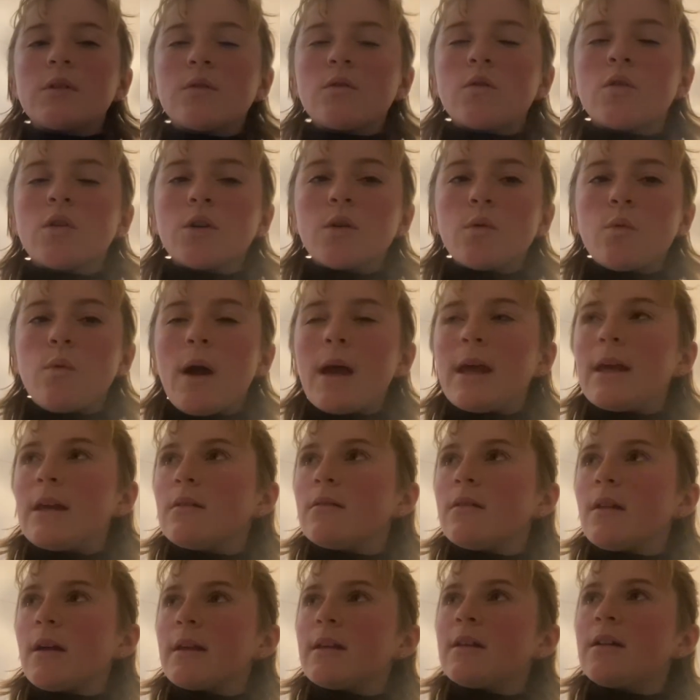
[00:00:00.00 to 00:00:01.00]
gotta
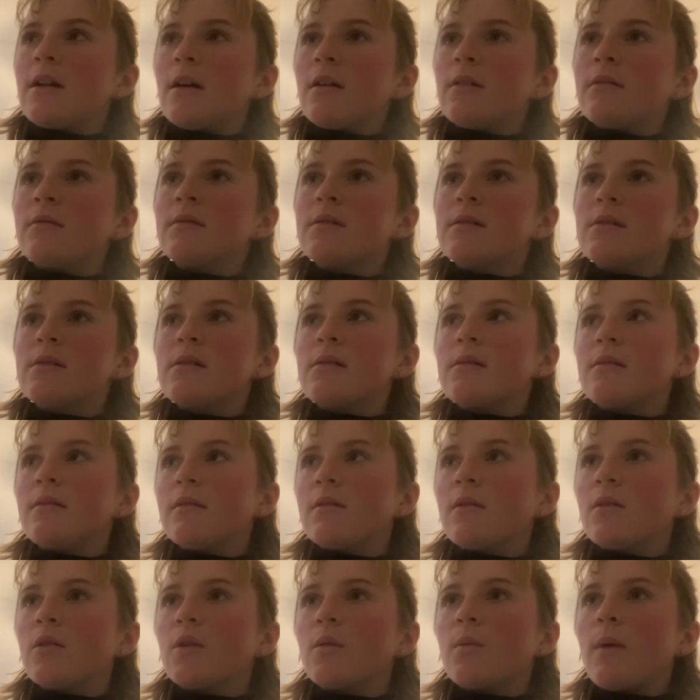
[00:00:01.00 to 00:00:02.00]
wait, like, you know,
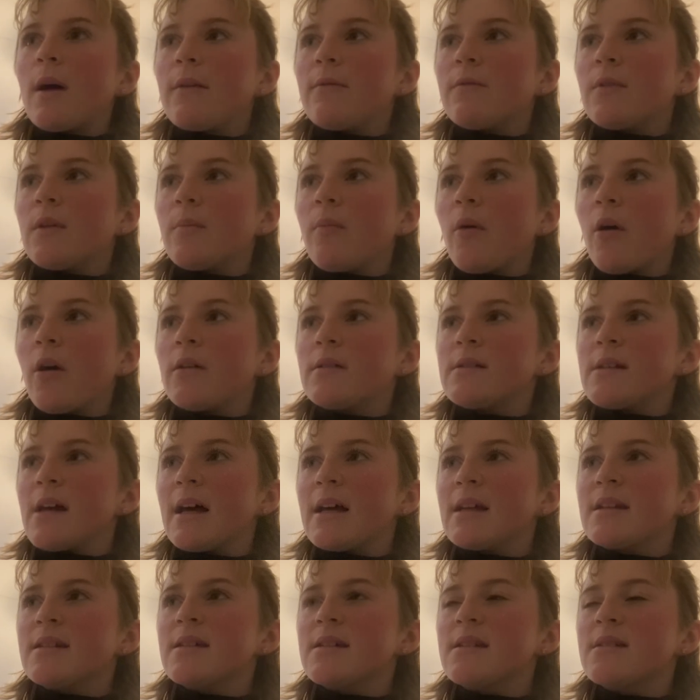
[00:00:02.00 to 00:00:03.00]
gotta wait for
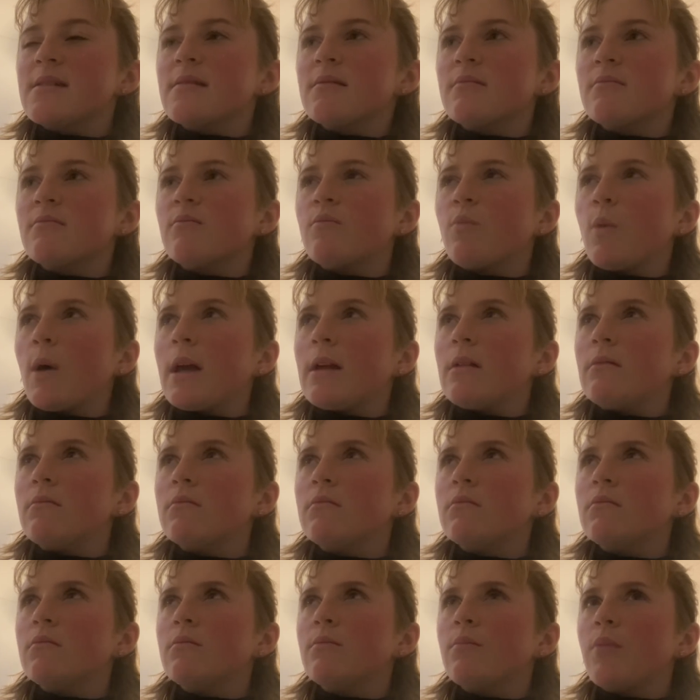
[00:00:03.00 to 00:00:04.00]
the
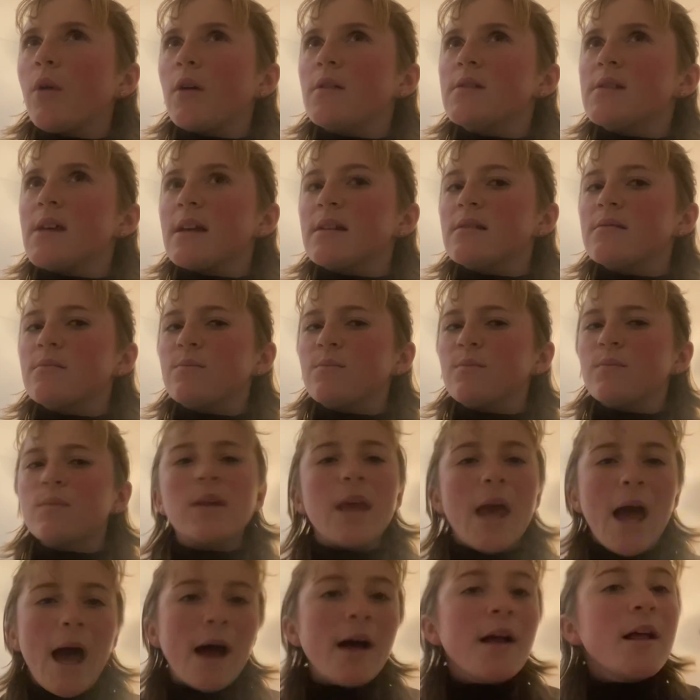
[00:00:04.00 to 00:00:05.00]
process.
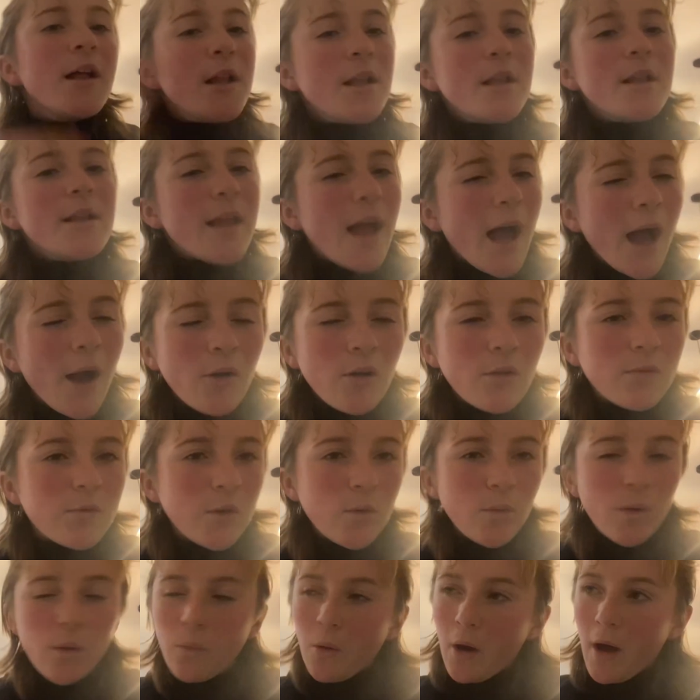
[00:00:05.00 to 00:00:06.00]
Yeah, however
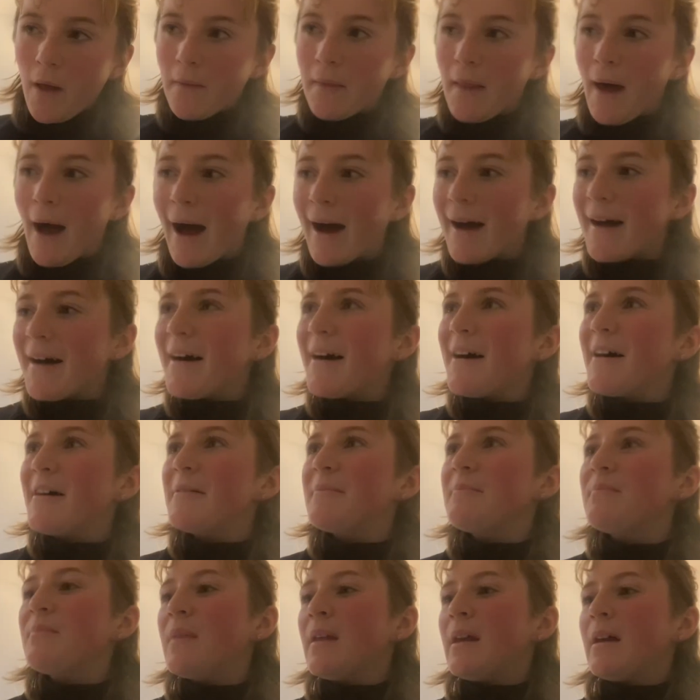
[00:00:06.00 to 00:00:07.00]
you would word that.
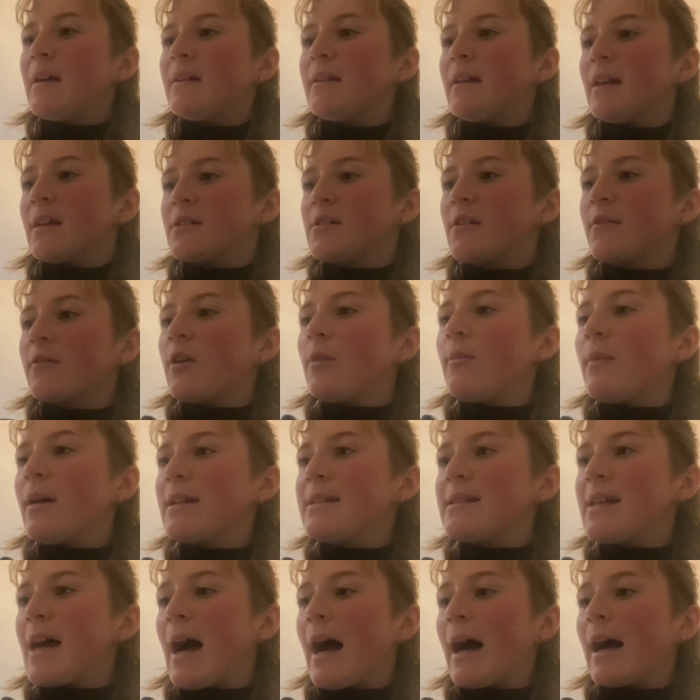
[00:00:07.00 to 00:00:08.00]
Yeah, so I've got my
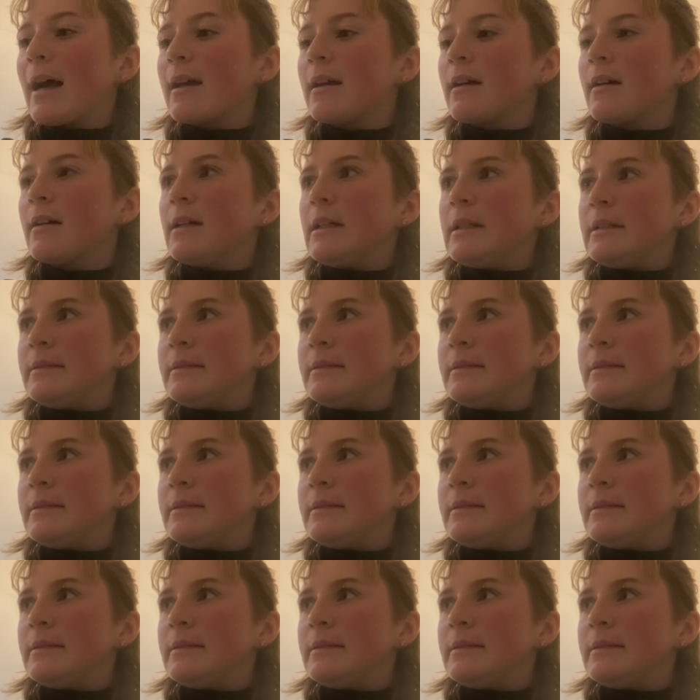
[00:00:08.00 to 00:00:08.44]
tack,